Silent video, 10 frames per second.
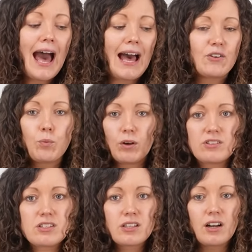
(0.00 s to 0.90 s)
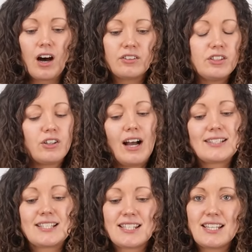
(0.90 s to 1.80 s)
And once they're gone, you know,
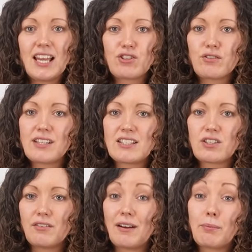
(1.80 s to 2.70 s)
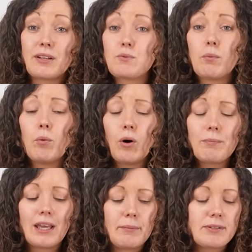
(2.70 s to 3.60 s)
as is the nature of deadstock fabrics, we won't
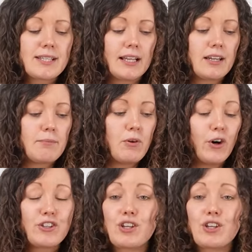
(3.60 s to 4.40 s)
be able to get any more.